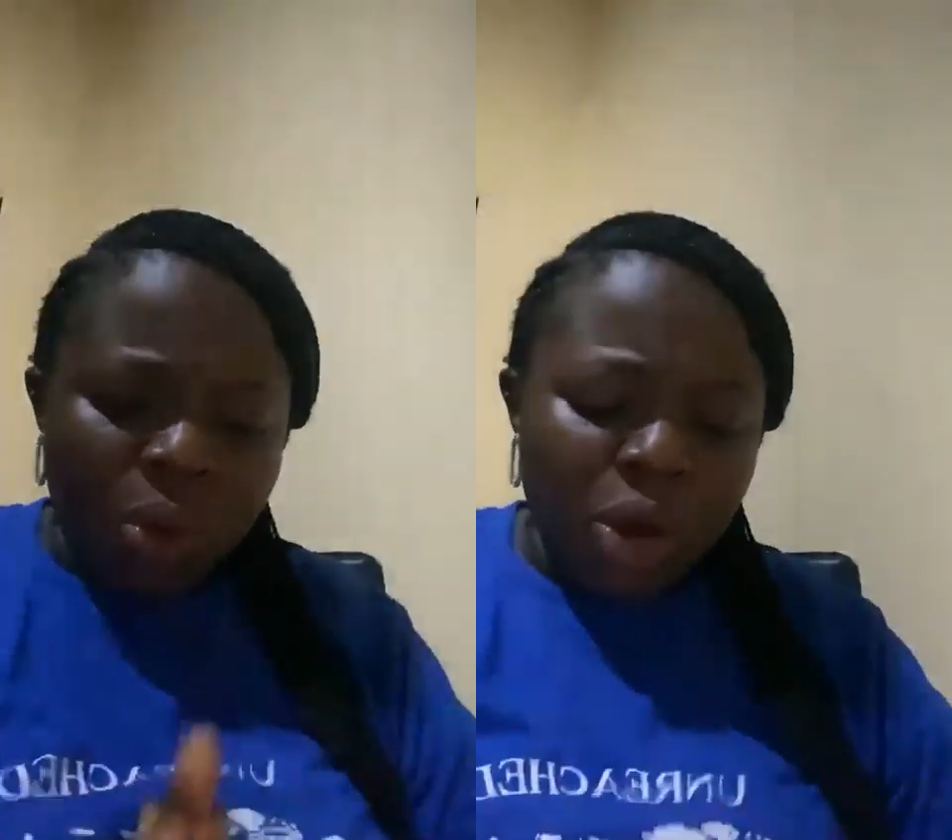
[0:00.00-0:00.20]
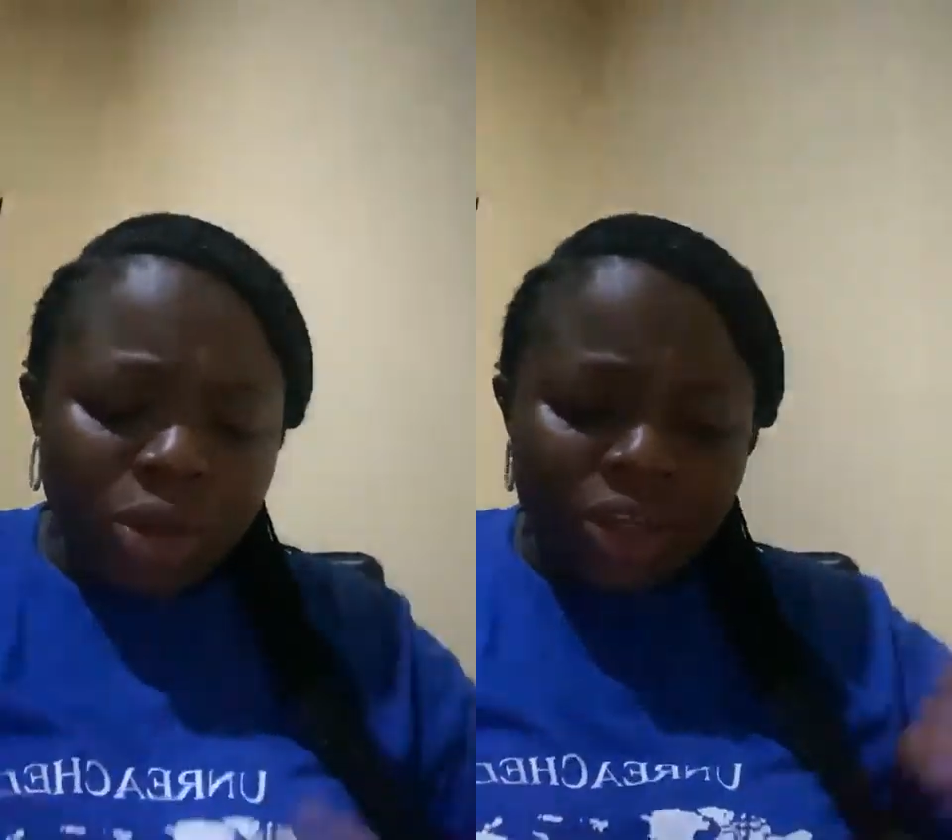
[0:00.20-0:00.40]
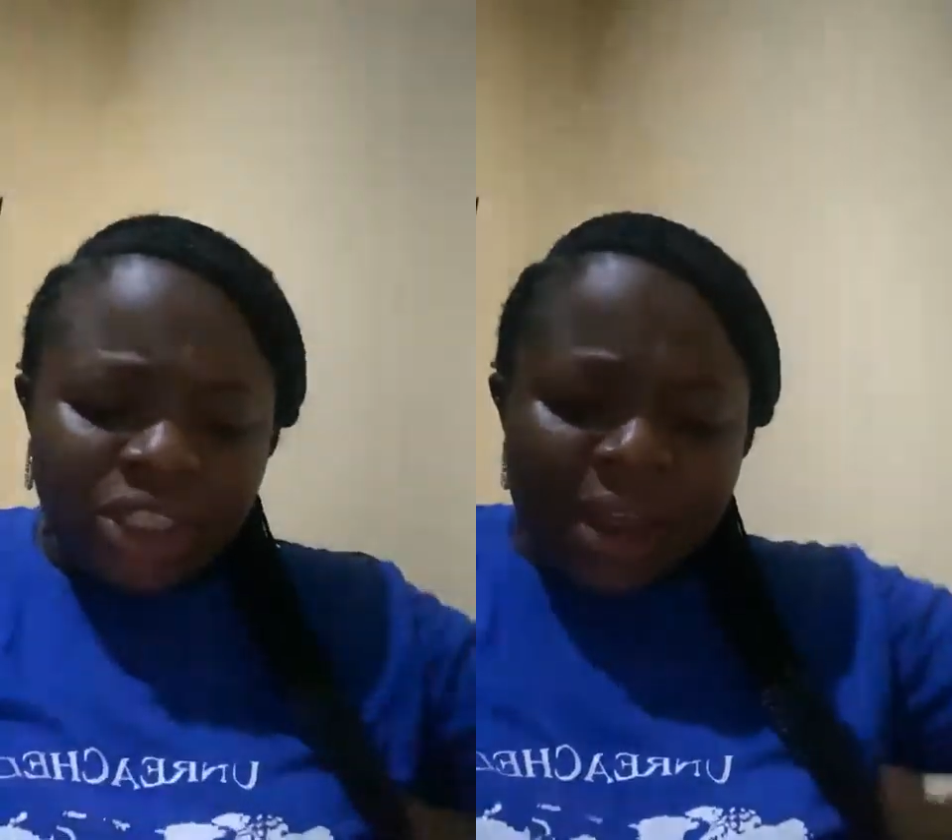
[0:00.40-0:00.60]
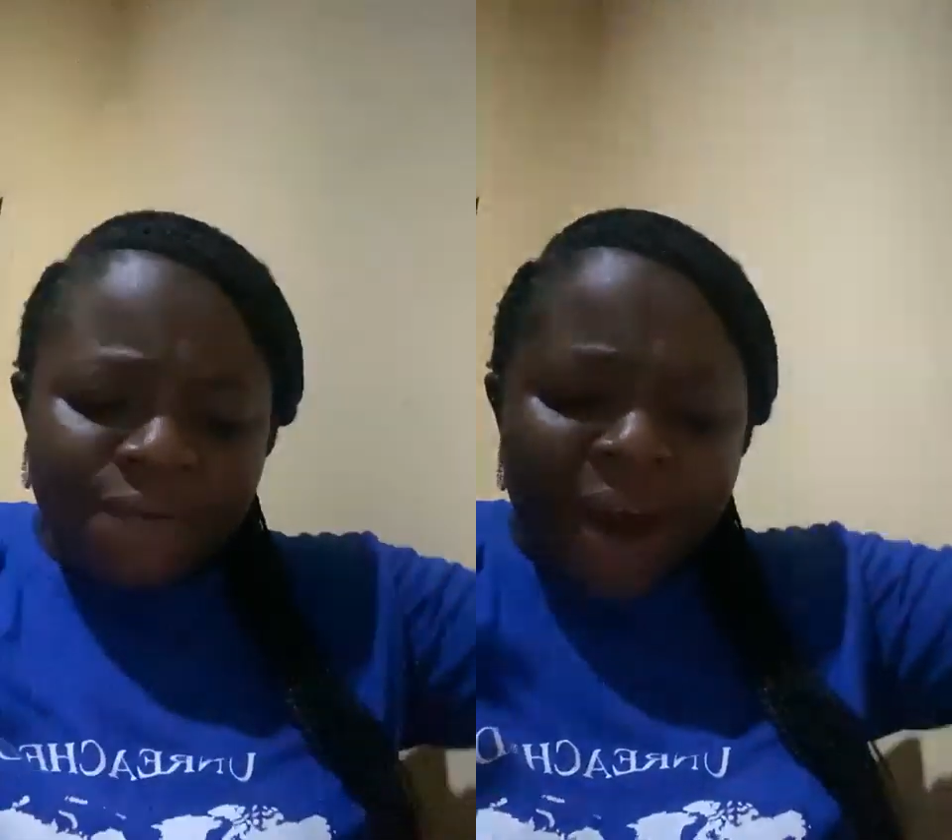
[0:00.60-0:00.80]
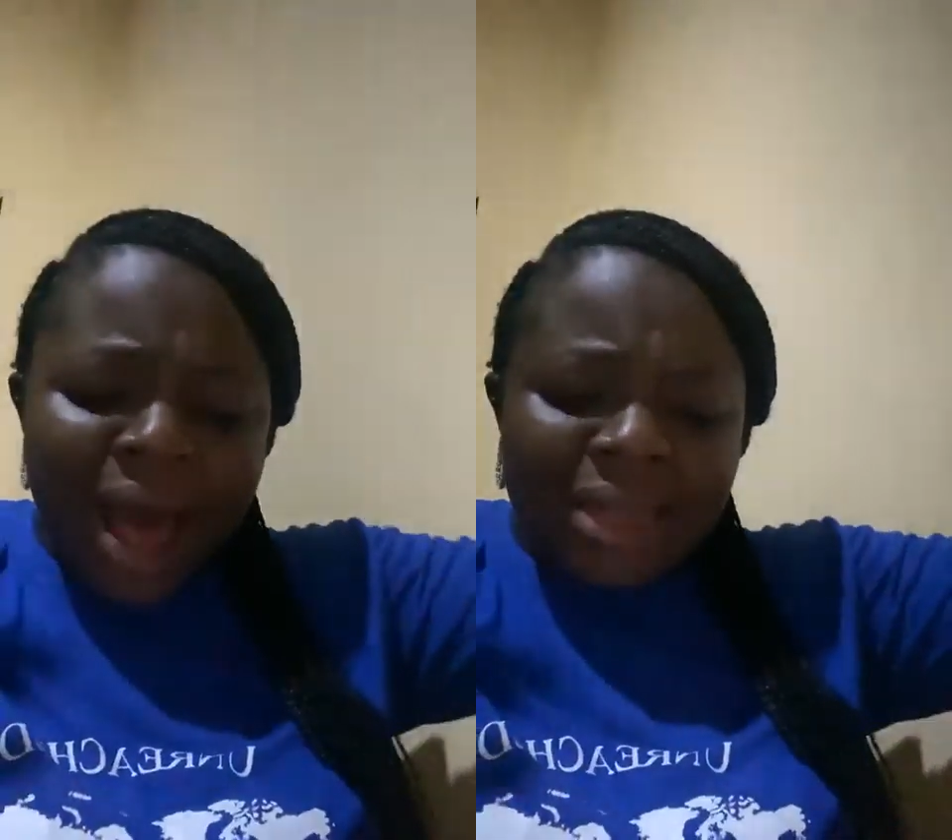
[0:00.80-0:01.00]
We're going to
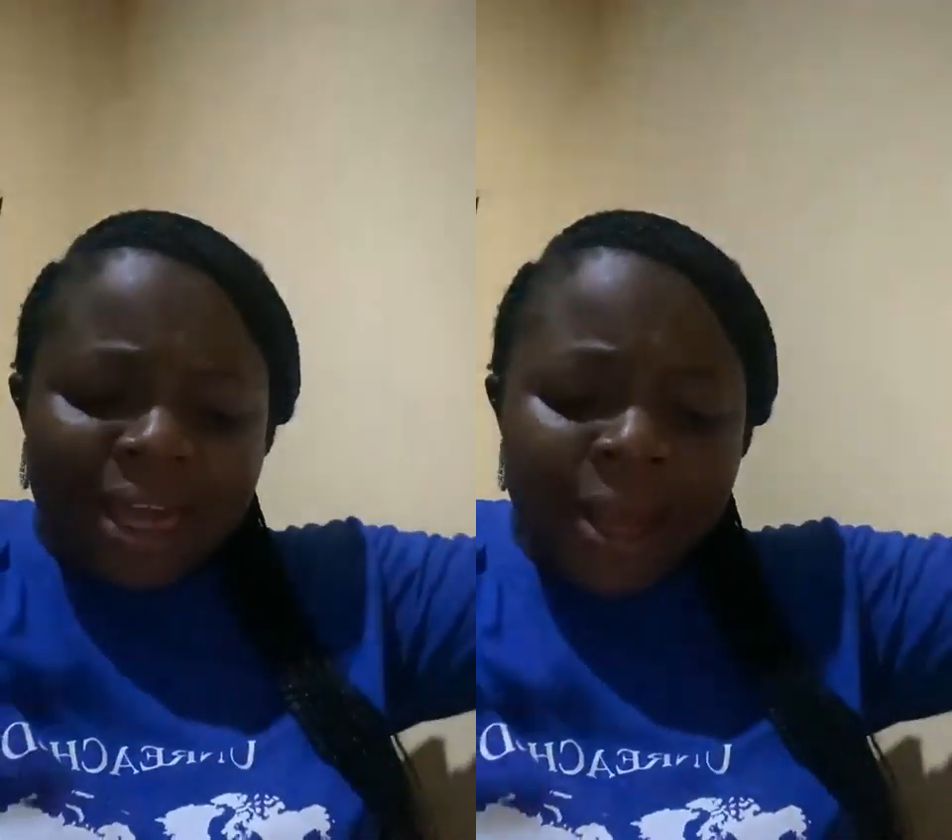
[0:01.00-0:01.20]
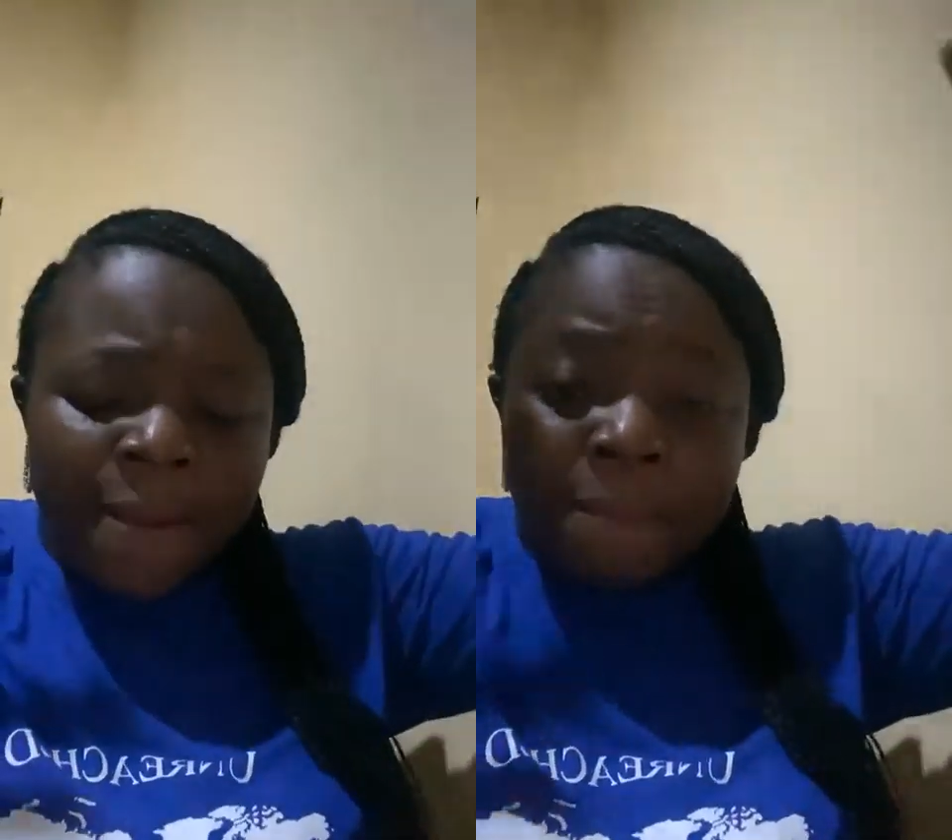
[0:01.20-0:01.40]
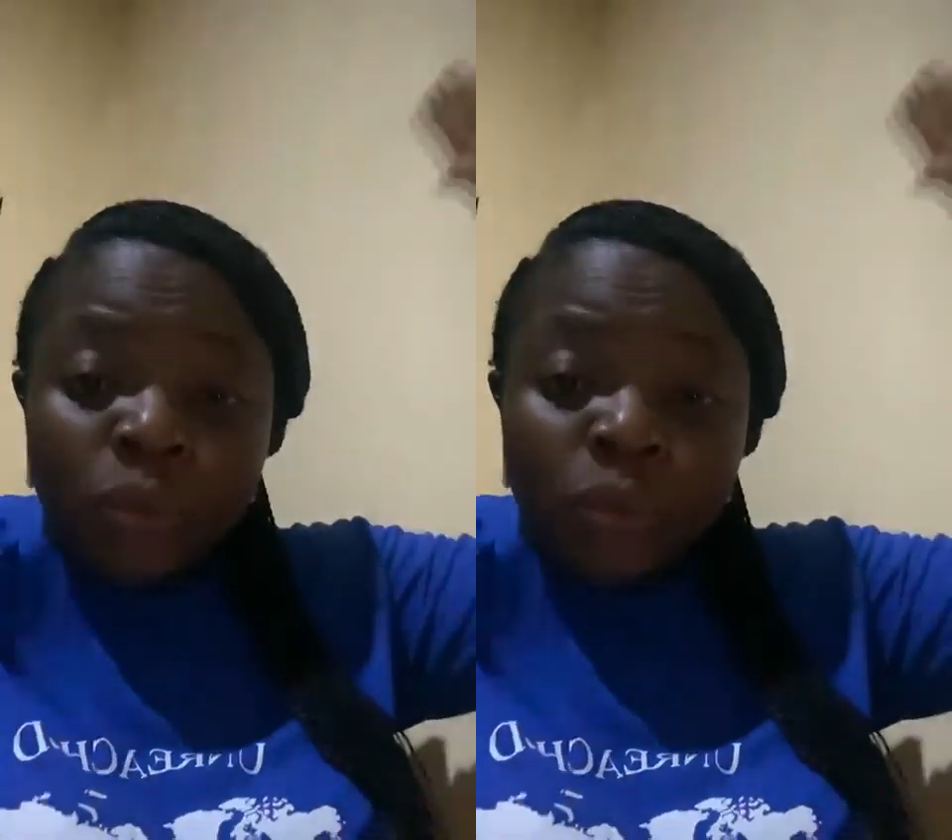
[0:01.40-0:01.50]
say, Father,